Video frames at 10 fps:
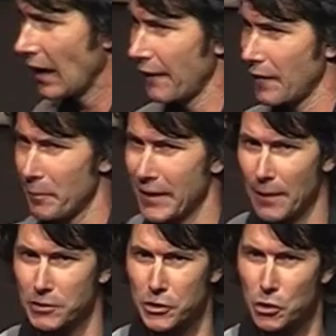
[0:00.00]
and then it
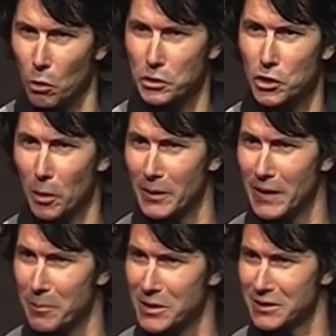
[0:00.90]
becomes a doorstop in
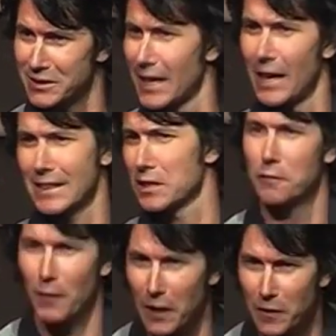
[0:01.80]
their business. They don't actually
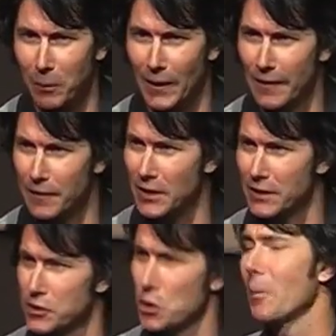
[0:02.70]
follow the plan. They've
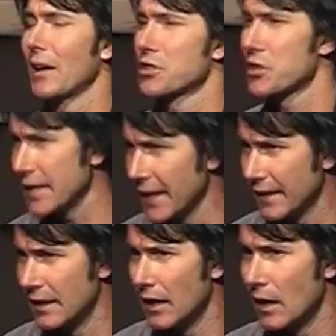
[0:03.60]
done too much
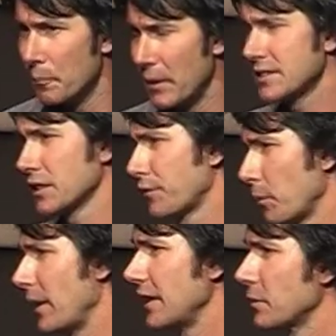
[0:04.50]
thinking. Business for
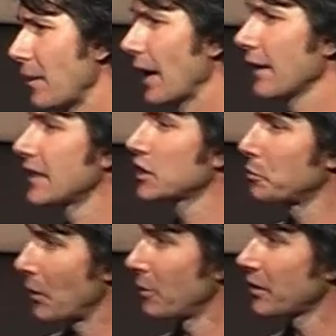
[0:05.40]
me is about
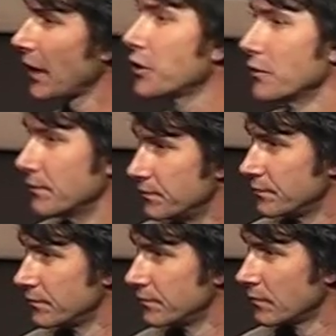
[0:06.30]
experimentation,
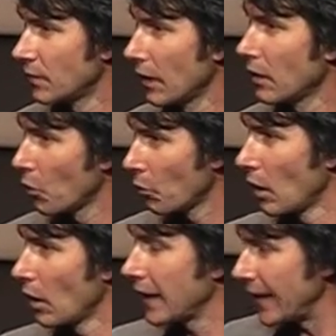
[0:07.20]
right?
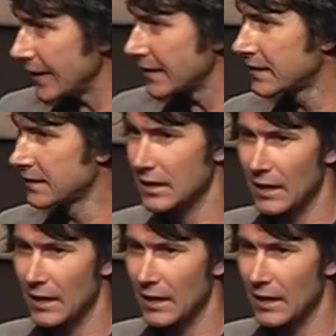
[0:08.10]
Kids